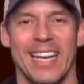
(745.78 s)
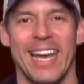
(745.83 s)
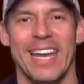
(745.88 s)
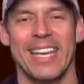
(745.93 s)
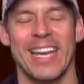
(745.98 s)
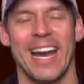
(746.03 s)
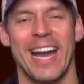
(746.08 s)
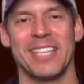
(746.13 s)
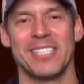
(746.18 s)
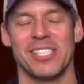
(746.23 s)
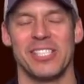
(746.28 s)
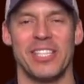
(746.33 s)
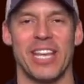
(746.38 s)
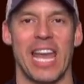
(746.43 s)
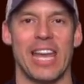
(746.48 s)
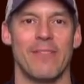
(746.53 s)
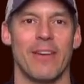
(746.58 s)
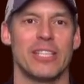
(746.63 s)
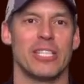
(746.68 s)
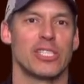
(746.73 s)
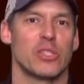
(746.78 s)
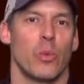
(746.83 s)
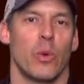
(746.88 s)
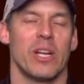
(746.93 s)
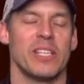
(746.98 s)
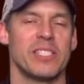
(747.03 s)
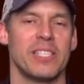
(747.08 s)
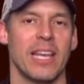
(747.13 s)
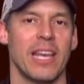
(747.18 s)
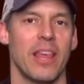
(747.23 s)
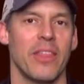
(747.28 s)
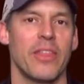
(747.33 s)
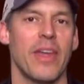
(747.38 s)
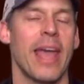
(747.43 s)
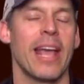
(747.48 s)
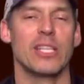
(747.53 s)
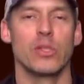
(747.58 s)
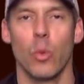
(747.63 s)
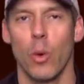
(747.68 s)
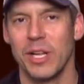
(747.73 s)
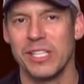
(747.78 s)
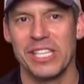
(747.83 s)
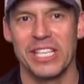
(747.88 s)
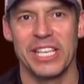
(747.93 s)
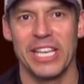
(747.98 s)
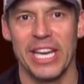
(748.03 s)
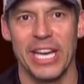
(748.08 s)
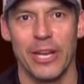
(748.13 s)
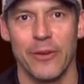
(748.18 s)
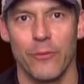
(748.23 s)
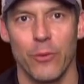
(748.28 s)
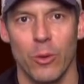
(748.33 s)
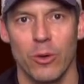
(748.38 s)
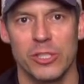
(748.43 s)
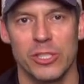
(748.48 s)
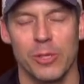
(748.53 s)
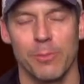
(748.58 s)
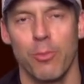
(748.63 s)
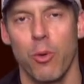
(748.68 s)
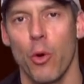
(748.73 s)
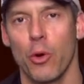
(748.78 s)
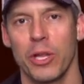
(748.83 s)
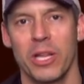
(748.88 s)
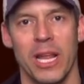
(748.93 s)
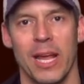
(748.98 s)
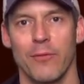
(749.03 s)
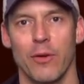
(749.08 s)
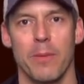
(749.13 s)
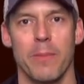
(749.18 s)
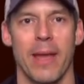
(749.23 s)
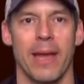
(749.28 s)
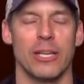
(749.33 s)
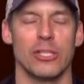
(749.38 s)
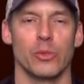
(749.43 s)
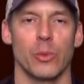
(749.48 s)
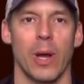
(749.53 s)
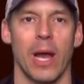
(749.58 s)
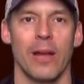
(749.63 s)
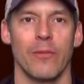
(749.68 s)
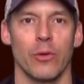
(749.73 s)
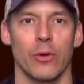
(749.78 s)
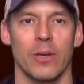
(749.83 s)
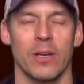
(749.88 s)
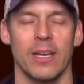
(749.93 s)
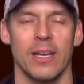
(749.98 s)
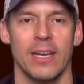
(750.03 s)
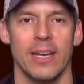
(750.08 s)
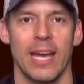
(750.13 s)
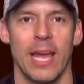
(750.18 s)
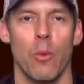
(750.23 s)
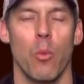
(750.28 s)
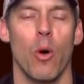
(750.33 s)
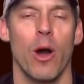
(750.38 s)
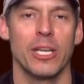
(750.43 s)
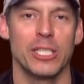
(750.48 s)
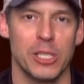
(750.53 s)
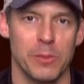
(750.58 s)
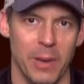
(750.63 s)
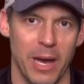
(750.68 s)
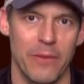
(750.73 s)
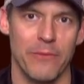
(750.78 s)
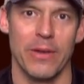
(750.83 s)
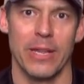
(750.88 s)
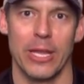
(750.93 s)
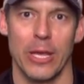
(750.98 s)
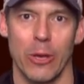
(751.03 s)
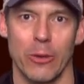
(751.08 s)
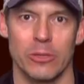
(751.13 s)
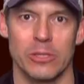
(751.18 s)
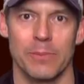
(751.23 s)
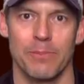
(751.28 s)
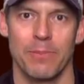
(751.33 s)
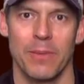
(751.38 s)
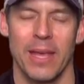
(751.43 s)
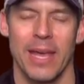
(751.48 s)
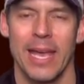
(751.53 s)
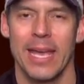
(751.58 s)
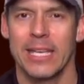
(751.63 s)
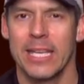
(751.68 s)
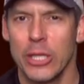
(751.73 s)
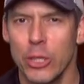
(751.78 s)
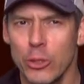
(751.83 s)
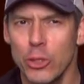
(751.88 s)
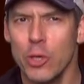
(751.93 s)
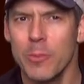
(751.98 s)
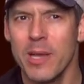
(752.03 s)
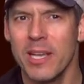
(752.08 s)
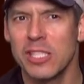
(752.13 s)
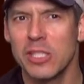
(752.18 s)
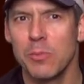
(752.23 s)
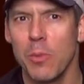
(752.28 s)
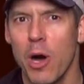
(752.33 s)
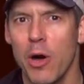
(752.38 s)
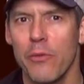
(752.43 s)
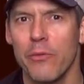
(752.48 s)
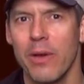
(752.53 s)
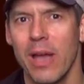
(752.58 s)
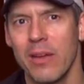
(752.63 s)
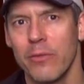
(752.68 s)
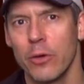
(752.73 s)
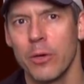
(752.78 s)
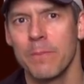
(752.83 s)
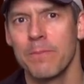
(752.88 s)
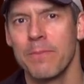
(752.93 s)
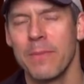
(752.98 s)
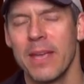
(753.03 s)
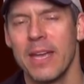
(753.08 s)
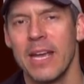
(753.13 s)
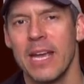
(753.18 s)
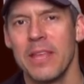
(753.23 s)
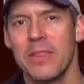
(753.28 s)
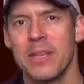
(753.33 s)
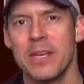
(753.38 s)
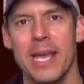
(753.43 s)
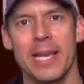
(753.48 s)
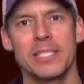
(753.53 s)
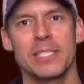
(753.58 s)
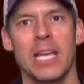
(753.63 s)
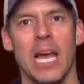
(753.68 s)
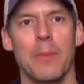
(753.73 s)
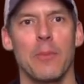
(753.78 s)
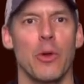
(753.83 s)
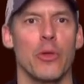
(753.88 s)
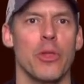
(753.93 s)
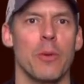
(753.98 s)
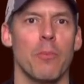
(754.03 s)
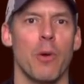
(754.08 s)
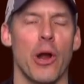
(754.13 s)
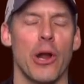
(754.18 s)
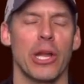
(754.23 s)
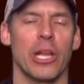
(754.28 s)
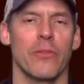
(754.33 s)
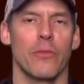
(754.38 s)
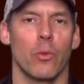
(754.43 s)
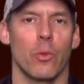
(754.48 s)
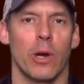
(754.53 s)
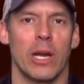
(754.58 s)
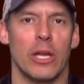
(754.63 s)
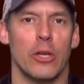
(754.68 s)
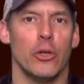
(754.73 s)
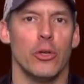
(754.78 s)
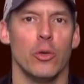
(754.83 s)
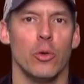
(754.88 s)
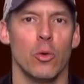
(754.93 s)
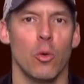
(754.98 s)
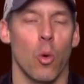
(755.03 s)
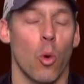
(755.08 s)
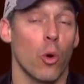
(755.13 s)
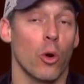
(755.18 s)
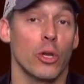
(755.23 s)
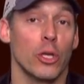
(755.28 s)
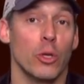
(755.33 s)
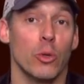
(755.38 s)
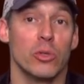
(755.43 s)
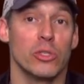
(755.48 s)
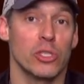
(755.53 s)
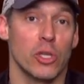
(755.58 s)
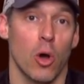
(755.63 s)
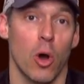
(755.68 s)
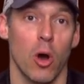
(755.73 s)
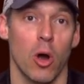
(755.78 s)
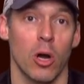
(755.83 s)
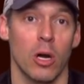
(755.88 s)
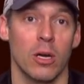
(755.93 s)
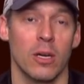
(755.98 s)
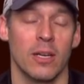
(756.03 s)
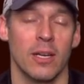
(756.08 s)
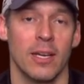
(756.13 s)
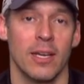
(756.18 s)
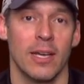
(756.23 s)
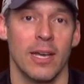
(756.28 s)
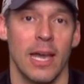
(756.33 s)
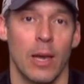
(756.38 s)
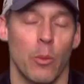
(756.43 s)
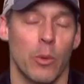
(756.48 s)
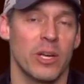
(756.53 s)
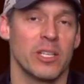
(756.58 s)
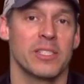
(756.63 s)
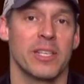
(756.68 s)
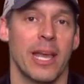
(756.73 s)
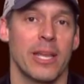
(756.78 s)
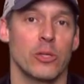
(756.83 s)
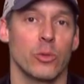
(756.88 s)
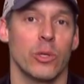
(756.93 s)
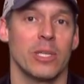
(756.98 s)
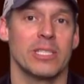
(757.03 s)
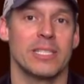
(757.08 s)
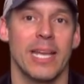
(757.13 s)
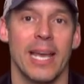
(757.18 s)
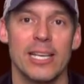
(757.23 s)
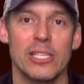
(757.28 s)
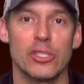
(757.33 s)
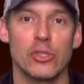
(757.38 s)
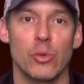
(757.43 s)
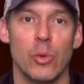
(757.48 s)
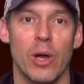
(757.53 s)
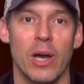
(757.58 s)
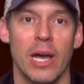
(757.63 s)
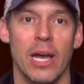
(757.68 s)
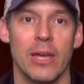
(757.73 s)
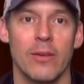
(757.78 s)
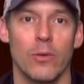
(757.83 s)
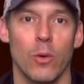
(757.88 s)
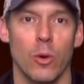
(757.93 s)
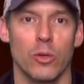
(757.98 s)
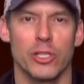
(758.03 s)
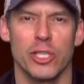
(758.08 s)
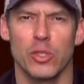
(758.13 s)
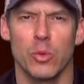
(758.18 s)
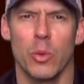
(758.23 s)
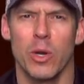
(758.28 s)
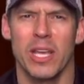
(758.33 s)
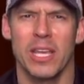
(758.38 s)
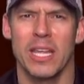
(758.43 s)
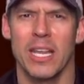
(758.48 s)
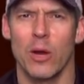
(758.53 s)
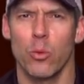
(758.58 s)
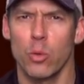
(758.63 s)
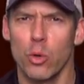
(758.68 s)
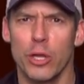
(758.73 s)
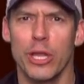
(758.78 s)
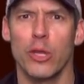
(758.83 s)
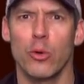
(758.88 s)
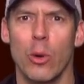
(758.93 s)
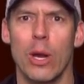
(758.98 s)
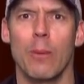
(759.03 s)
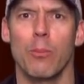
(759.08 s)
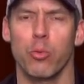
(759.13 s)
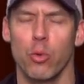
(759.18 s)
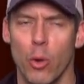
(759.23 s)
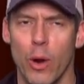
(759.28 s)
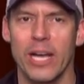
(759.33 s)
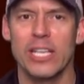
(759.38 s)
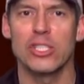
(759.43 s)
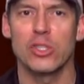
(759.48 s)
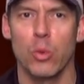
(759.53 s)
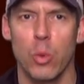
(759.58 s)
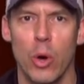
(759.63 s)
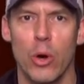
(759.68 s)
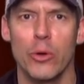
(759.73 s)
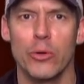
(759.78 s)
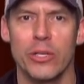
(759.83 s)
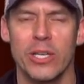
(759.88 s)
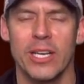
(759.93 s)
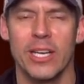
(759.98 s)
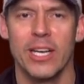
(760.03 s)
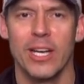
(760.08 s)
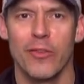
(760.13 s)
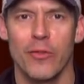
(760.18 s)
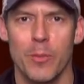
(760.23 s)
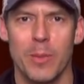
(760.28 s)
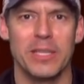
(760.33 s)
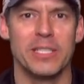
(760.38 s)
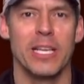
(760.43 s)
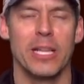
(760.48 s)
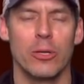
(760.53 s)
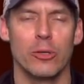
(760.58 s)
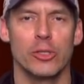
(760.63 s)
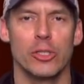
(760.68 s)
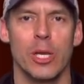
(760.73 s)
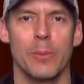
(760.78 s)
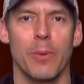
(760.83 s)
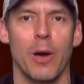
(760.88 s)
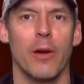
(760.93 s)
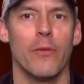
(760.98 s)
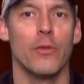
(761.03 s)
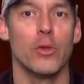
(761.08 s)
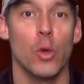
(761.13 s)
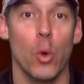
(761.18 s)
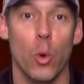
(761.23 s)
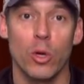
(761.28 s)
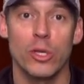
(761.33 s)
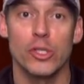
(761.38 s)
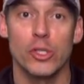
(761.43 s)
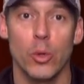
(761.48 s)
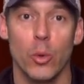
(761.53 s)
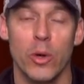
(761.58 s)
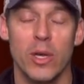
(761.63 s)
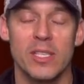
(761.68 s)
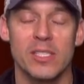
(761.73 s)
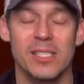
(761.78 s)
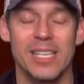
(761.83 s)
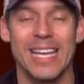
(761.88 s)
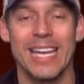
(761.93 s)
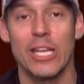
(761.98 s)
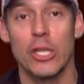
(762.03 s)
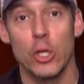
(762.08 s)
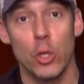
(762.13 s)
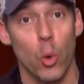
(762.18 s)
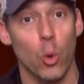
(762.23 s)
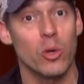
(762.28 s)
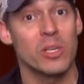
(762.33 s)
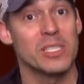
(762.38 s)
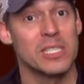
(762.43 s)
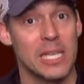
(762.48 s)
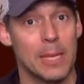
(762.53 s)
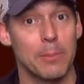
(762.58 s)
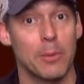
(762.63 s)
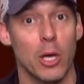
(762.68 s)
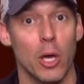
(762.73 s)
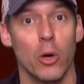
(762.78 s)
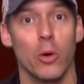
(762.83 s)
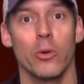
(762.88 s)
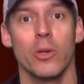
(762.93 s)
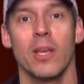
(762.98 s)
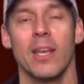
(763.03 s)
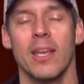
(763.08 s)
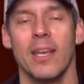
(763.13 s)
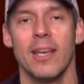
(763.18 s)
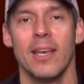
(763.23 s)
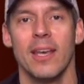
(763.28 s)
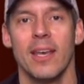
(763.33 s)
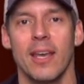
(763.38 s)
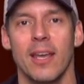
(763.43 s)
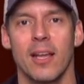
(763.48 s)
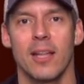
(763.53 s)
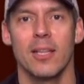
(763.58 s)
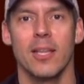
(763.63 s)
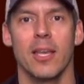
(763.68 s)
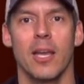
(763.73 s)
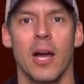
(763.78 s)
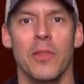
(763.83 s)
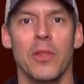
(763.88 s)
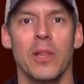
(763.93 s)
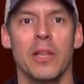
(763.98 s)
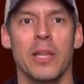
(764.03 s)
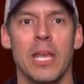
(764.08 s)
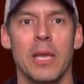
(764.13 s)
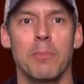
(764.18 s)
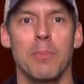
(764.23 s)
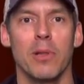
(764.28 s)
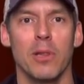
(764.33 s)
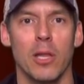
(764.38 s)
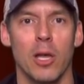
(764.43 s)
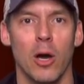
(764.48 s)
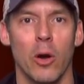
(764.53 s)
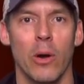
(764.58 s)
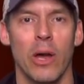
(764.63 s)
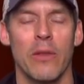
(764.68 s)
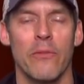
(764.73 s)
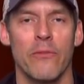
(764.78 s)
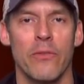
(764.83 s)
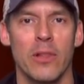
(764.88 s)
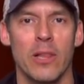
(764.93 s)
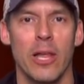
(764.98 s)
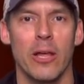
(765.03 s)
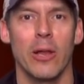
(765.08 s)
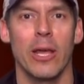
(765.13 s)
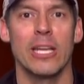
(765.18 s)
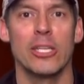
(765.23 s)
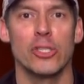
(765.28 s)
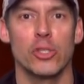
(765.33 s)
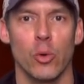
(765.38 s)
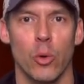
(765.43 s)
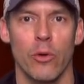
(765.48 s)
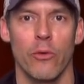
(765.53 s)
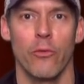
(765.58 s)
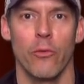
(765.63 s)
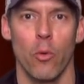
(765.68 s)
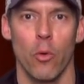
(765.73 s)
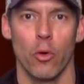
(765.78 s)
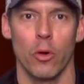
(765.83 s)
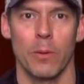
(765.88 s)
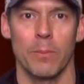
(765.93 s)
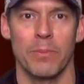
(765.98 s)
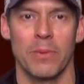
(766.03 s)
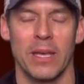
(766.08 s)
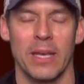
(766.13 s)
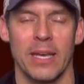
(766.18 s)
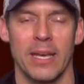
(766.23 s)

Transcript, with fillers: Hey guys, it's Dave. I just want to say thanks once again for supporting Everyman Driver and watching my videos. Can you do me a small favor? The next time you're in the market for a new or used car and want to schedule a test drive or just want to get a really great price quote from a dealership of your choice in your zip code, click on the link below and fill out a short form.